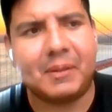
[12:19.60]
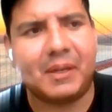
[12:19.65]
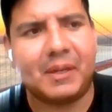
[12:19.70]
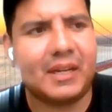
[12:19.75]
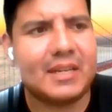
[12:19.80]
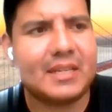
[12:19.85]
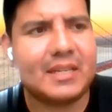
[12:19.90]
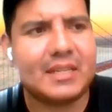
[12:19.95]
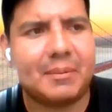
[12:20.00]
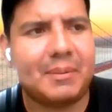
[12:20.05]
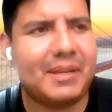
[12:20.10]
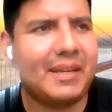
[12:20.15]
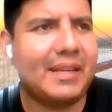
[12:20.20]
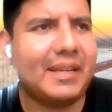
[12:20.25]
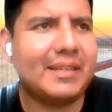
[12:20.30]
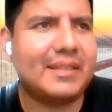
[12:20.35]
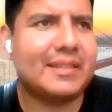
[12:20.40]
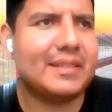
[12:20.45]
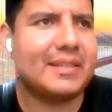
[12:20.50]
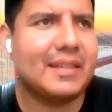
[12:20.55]
Because
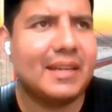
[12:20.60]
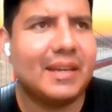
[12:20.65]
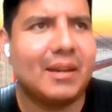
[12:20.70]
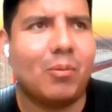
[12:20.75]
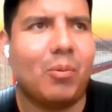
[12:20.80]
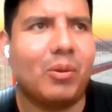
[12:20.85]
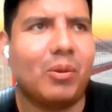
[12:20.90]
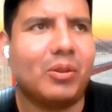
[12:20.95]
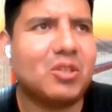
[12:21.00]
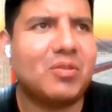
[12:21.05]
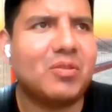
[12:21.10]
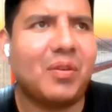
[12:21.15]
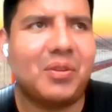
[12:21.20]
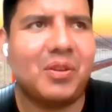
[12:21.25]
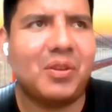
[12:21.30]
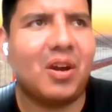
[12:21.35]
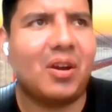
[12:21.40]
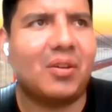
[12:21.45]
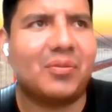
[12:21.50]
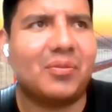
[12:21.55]
it's when there's
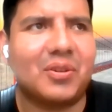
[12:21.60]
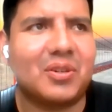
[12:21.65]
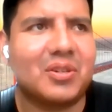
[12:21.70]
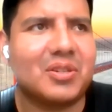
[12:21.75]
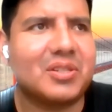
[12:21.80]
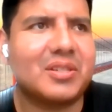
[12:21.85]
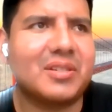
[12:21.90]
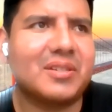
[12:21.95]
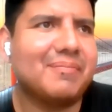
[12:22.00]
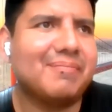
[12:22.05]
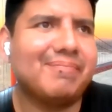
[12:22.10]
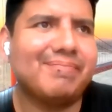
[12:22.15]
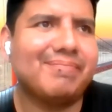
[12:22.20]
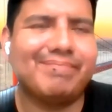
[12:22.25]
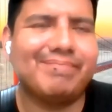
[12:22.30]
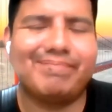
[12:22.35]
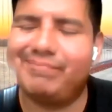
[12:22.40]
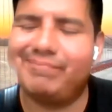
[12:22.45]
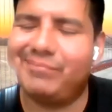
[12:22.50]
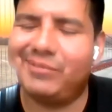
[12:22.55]
50 offers,
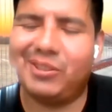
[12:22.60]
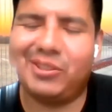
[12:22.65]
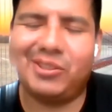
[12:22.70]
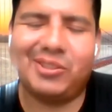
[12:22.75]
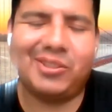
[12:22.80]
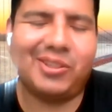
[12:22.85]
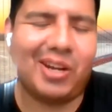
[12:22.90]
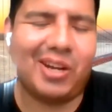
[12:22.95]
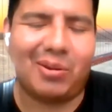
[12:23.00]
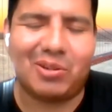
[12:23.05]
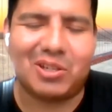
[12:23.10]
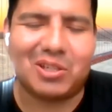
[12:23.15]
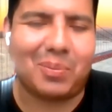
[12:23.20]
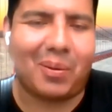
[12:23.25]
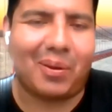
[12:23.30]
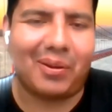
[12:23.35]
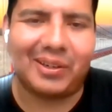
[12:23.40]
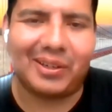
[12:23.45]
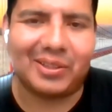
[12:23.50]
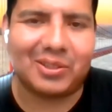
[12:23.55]
you're not
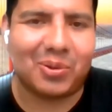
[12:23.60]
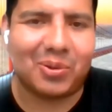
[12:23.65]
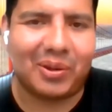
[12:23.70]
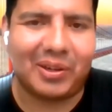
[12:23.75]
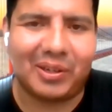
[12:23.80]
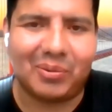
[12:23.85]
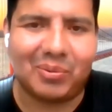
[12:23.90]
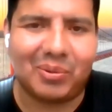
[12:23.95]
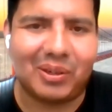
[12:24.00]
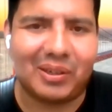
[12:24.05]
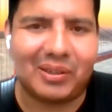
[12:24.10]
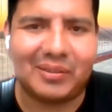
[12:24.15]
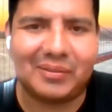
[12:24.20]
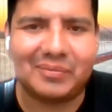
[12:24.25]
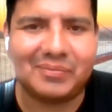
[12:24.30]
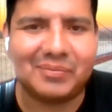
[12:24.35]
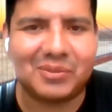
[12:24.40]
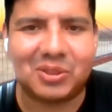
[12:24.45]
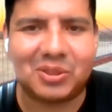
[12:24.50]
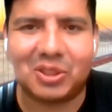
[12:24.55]
responding to anyone.
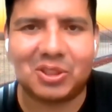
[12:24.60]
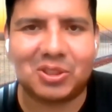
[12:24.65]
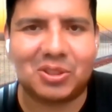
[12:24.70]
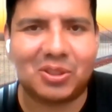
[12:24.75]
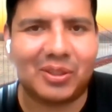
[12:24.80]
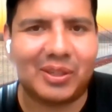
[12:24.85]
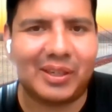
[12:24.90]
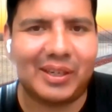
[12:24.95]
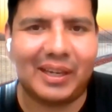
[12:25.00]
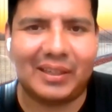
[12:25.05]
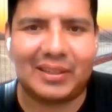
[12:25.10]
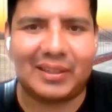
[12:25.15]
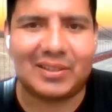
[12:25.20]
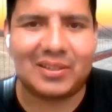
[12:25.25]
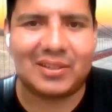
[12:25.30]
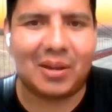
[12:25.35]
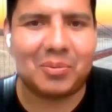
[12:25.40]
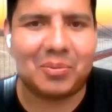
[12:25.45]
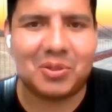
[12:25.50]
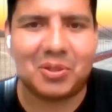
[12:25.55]
You're just looking at the
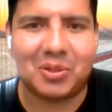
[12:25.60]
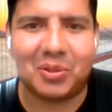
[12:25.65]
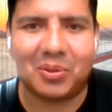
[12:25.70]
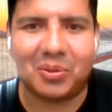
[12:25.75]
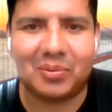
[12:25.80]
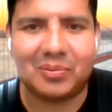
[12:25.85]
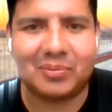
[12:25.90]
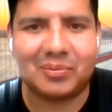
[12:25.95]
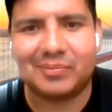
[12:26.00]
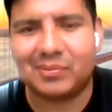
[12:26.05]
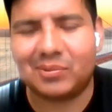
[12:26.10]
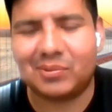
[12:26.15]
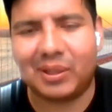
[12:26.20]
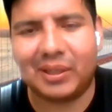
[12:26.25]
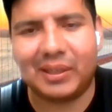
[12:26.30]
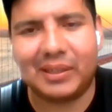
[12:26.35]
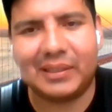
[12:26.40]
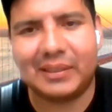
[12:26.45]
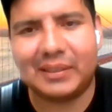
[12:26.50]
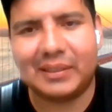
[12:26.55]
top two,
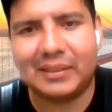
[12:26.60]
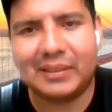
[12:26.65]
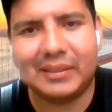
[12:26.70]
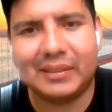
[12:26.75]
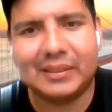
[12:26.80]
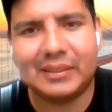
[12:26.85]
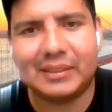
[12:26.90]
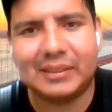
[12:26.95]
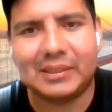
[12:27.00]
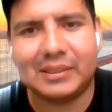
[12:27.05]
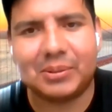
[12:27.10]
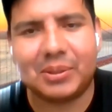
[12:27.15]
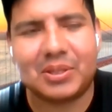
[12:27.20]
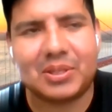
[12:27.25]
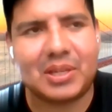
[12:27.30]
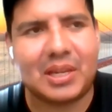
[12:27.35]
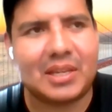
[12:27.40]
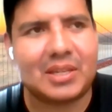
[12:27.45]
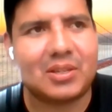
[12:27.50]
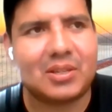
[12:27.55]
right? So
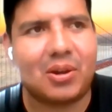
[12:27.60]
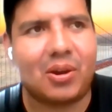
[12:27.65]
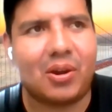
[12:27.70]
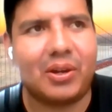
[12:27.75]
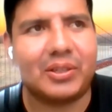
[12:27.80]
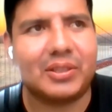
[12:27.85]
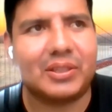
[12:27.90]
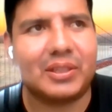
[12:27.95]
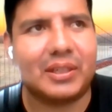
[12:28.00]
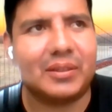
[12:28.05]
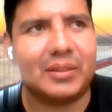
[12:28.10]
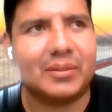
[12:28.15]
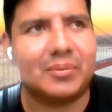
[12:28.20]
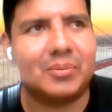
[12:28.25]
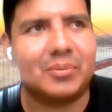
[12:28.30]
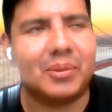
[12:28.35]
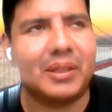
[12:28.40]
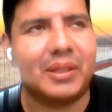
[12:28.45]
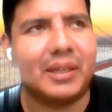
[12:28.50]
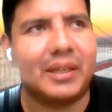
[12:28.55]
it's hard to
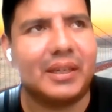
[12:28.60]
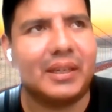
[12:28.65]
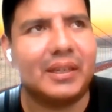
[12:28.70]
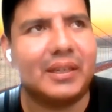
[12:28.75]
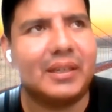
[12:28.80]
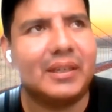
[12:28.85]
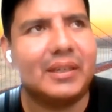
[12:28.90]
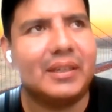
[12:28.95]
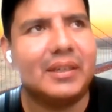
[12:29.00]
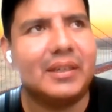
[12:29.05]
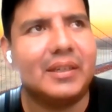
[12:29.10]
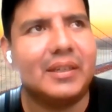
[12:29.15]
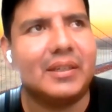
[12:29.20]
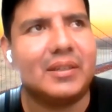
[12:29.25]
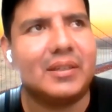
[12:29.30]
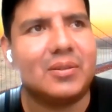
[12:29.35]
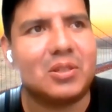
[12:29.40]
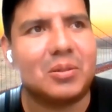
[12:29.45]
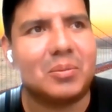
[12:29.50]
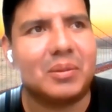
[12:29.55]
really
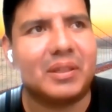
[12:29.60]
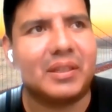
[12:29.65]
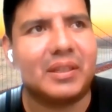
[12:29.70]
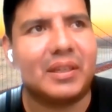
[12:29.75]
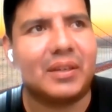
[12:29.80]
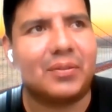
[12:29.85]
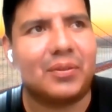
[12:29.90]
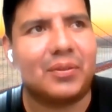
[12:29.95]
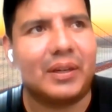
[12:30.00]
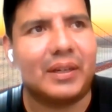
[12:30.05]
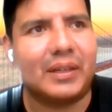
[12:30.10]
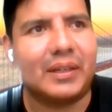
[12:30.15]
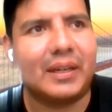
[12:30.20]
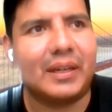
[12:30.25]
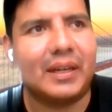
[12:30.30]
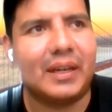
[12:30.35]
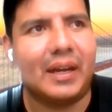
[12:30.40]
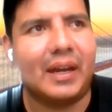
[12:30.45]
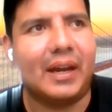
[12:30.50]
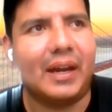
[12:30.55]
do something different.
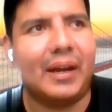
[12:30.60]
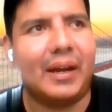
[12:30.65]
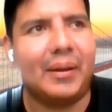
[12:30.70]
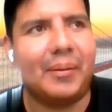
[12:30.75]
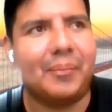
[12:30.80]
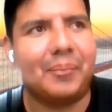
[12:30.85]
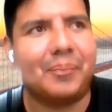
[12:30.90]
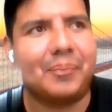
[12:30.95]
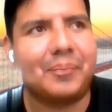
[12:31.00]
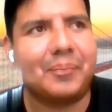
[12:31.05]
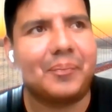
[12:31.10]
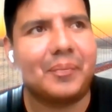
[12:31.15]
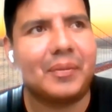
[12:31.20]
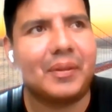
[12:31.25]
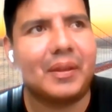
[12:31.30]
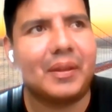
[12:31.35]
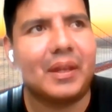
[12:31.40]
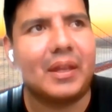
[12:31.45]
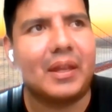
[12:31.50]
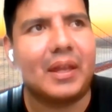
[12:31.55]

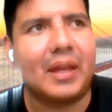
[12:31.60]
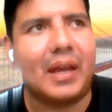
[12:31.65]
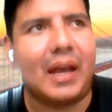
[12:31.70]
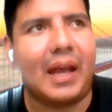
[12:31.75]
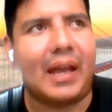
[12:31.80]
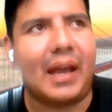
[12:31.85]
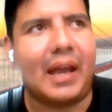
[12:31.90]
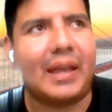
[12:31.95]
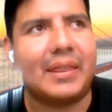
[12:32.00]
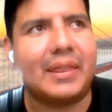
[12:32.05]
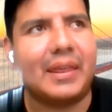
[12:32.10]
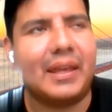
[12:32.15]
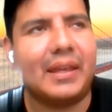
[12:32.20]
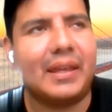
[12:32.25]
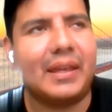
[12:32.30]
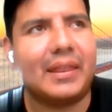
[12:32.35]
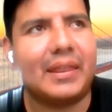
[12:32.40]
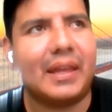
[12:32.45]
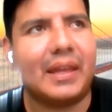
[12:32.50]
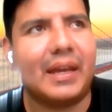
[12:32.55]
I
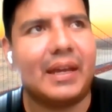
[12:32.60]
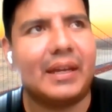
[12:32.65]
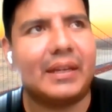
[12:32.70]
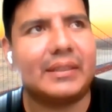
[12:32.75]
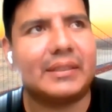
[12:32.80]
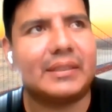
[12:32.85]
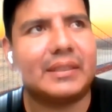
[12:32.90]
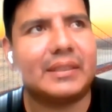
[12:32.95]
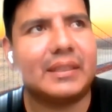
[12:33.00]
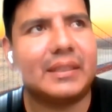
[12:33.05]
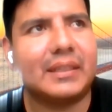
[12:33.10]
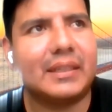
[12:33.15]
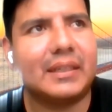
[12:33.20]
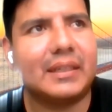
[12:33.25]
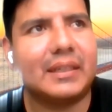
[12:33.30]
think that